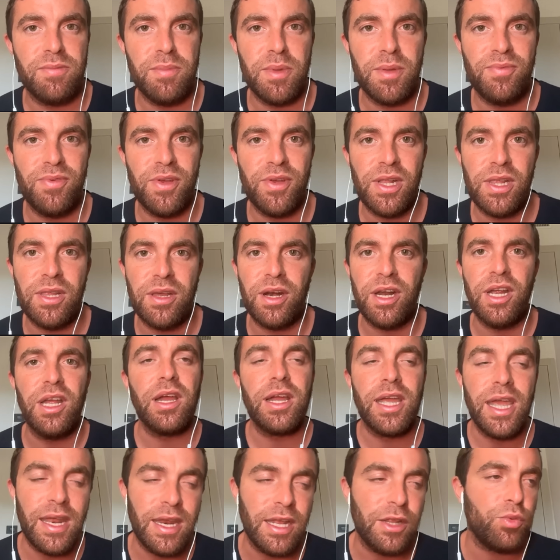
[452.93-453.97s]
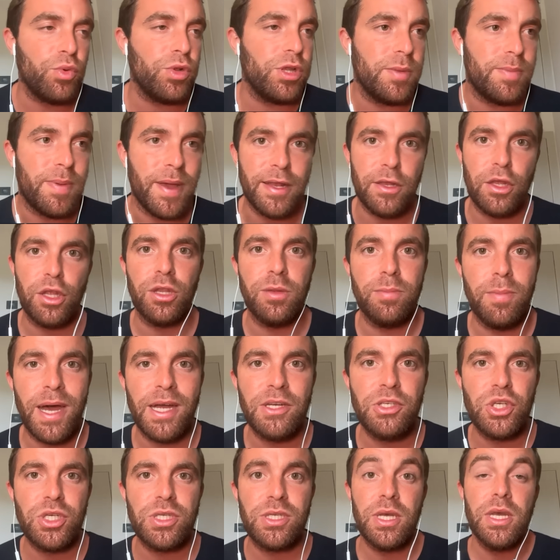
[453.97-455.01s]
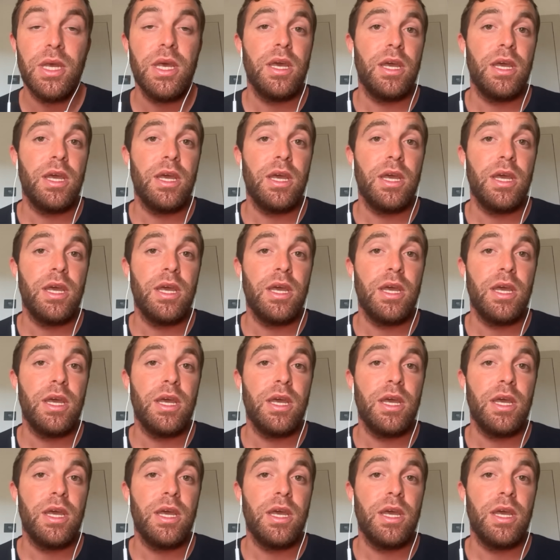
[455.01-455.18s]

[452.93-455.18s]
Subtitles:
midfielder. Again, it will depend on the budget.